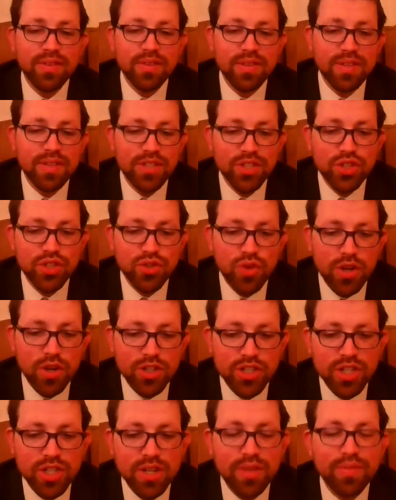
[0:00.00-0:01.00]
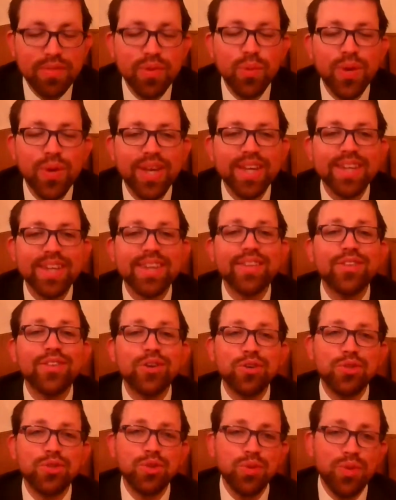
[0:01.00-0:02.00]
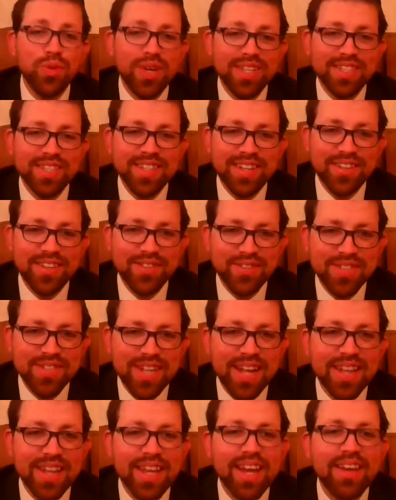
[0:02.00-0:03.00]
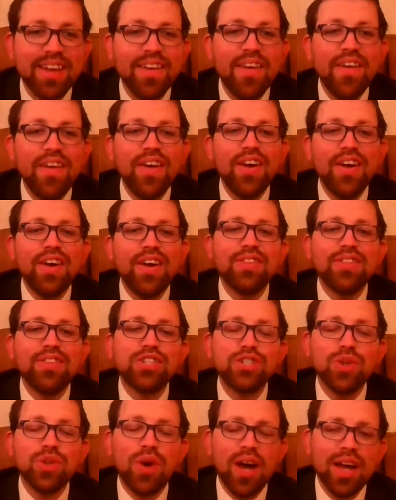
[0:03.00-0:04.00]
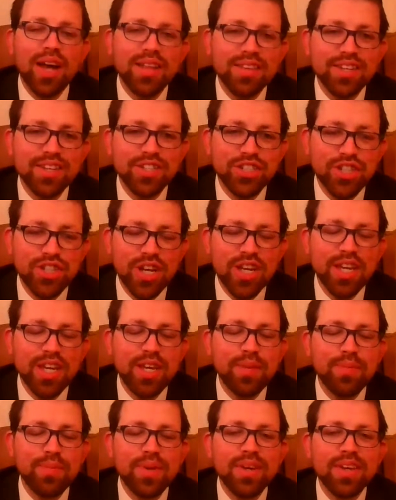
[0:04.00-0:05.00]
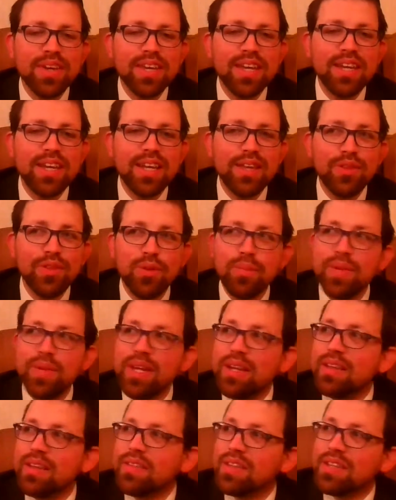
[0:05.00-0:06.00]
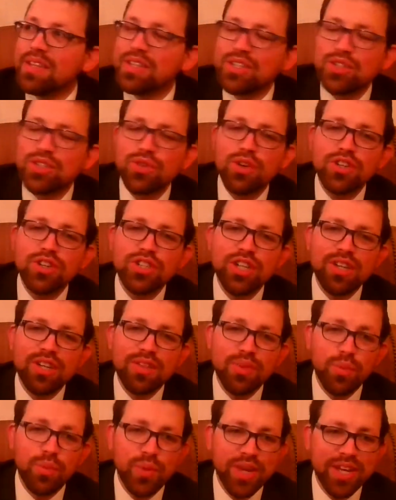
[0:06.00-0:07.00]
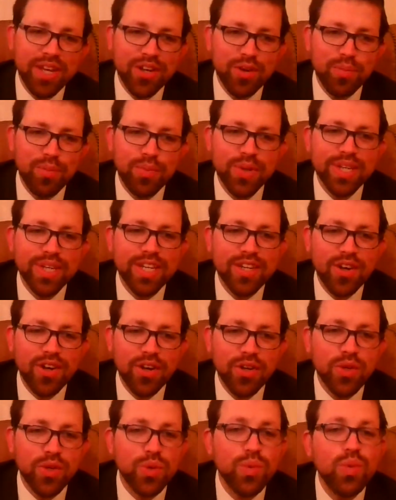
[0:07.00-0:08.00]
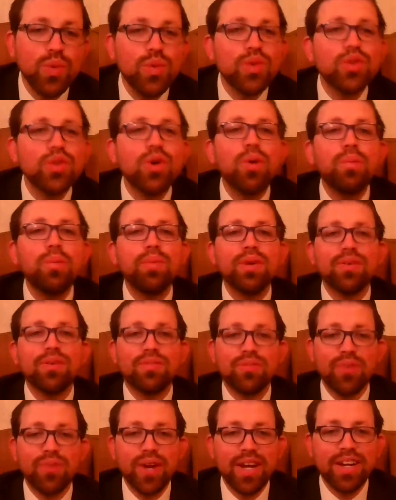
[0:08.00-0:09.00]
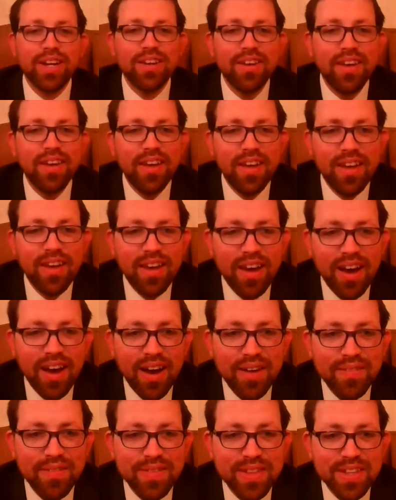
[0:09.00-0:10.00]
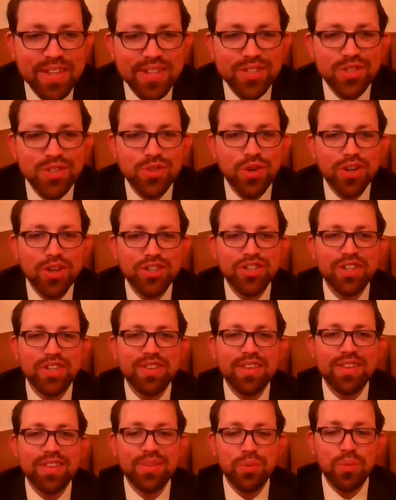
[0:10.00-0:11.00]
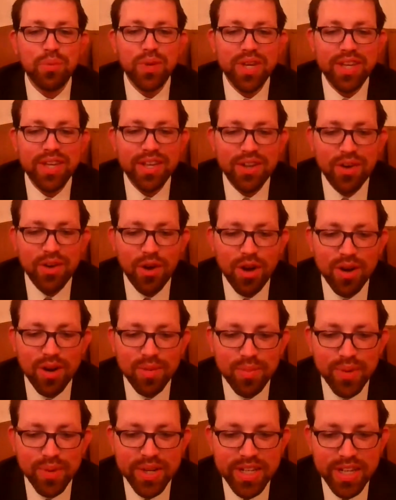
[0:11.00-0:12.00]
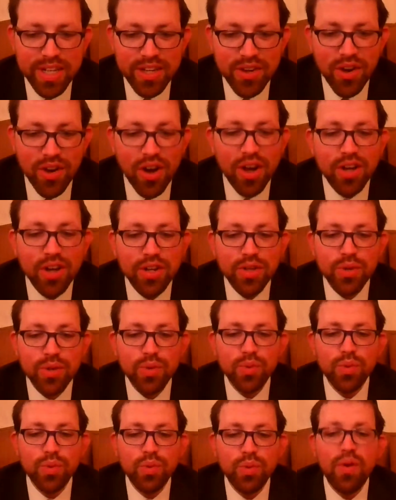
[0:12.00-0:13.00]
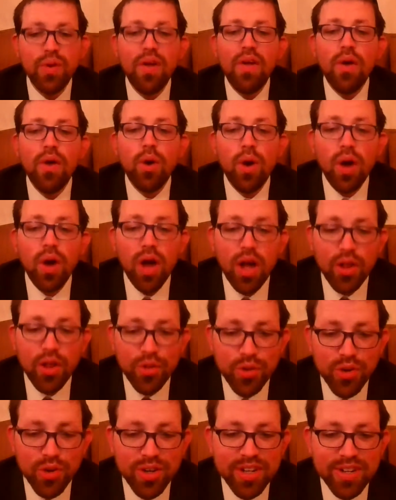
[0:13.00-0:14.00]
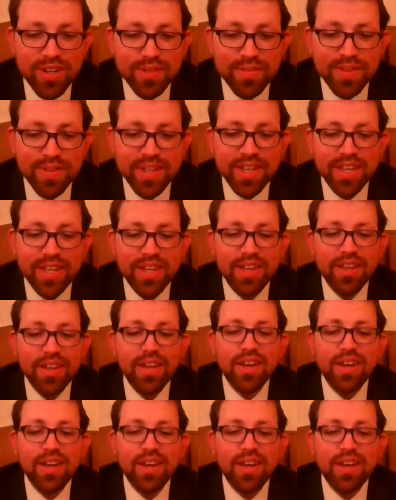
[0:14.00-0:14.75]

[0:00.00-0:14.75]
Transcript: destruction of the wicked. There are two ways to understand that. The sho'at rasha'im can either mean the destruction the wicked are bringing on you. Don't be afraid of the destruction that the wicked are bringing on you. Alternatively,